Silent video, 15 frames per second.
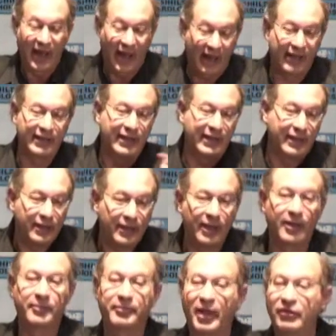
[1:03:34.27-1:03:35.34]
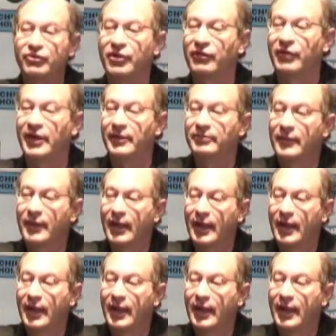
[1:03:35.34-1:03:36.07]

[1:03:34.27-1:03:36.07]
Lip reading: and he basically